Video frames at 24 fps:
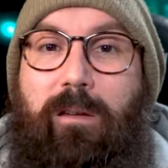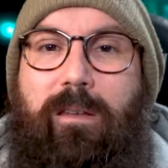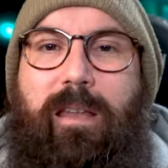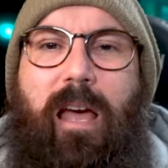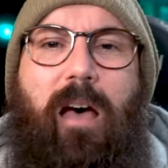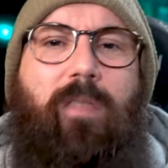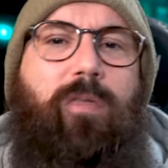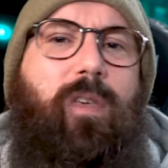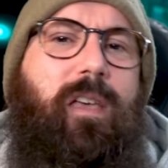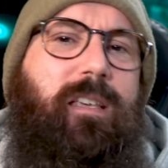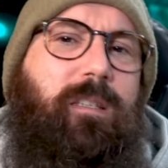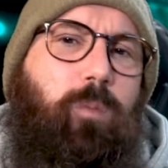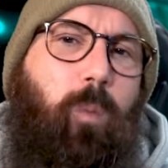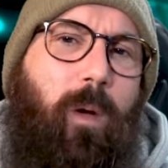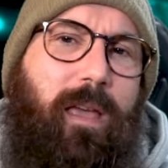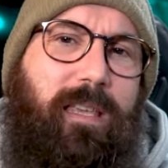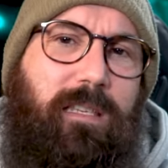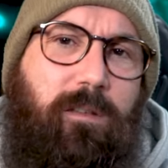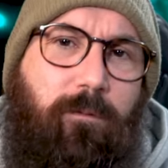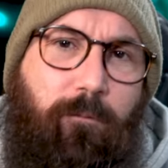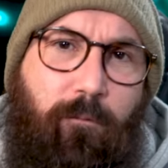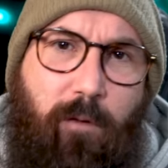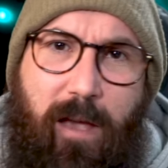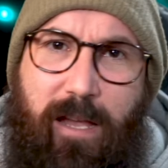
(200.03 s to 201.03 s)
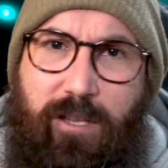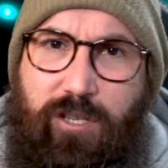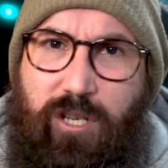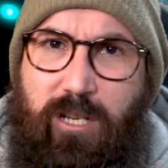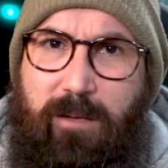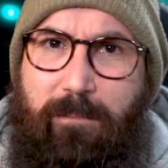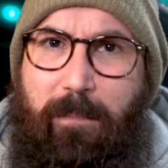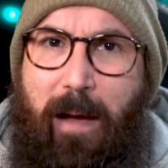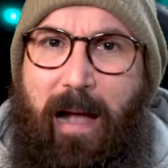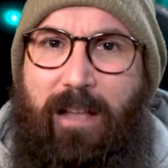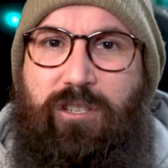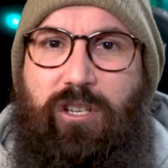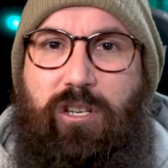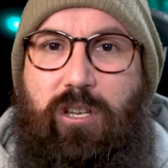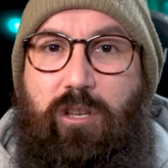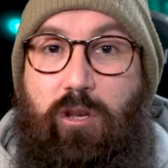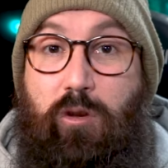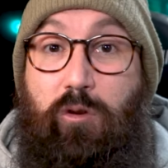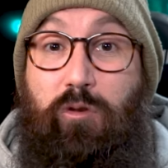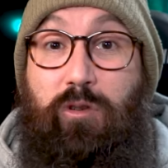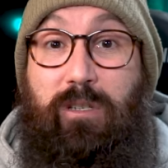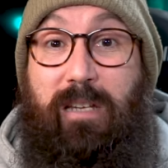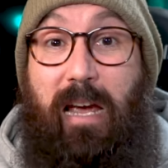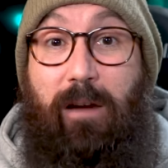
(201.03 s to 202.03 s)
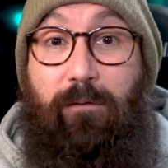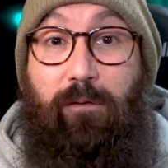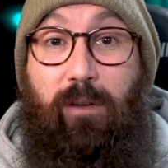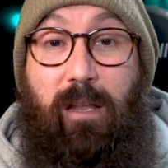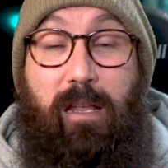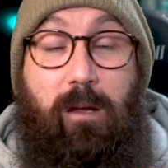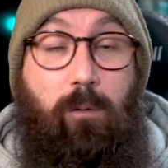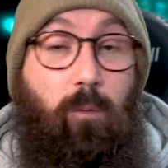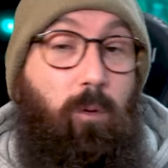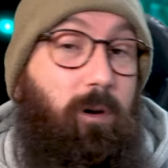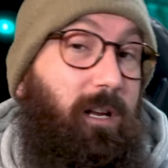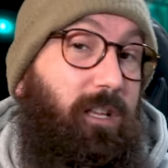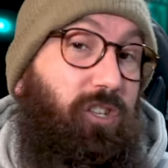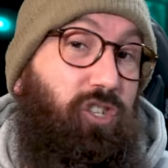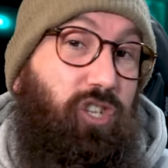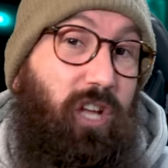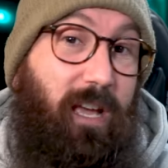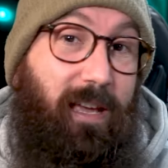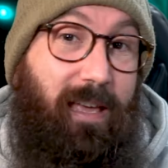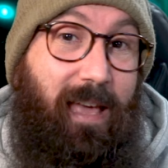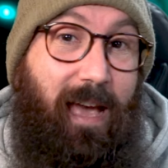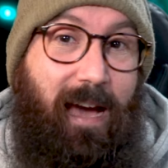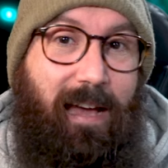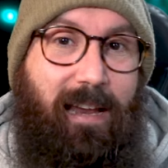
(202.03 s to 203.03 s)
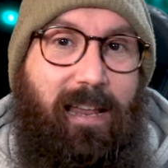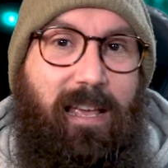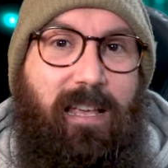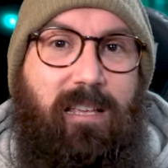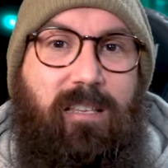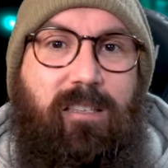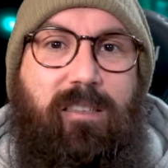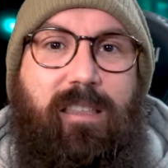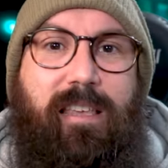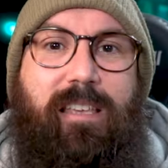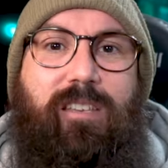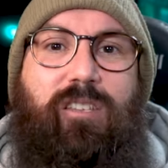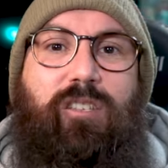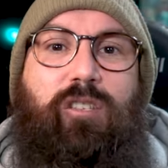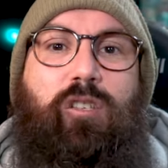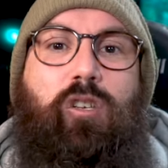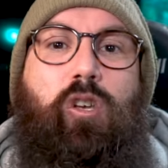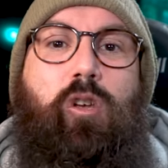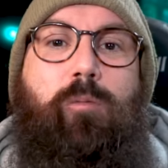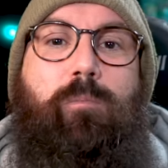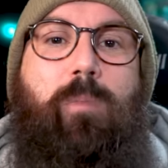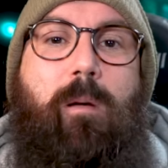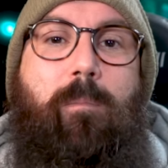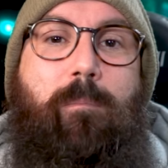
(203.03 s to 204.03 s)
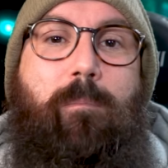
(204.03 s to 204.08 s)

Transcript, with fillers: Now this week's featured magic you definitely want to check out is the super